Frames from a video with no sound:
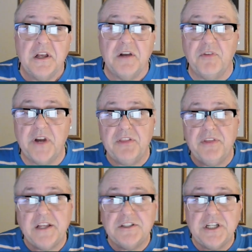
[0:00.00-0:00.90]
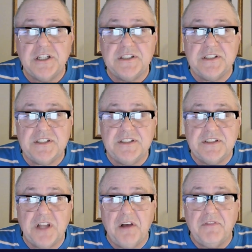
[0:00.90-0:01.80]
If we think Jesus is
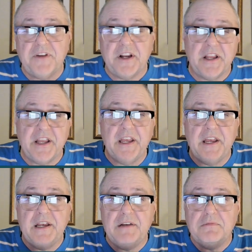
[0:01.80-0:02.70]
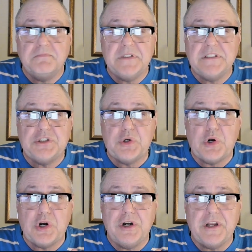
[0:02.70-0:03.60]
tough and he
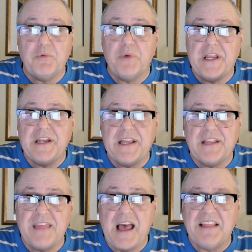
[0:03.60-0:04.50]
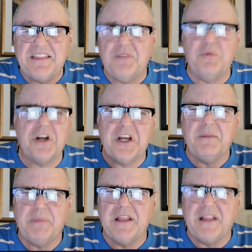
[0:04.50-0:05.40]
endured and we need that, then we're going
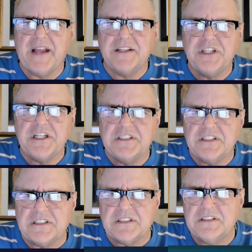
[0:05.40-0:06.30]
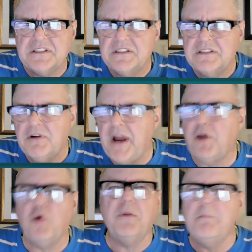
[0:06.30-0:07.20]
to be like Jesus,
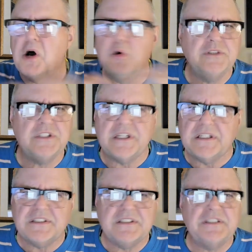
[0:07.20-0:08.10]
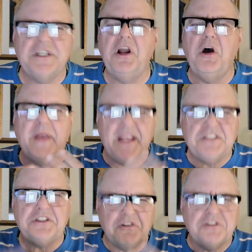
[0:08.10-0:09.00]
right? Or Moses,
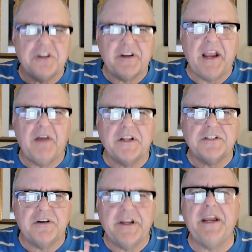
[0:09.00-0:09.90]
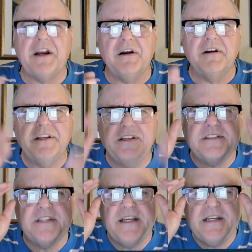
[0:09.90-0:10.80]
insert your character here, you
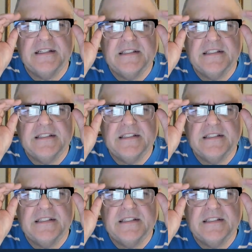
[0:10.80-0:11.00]
see?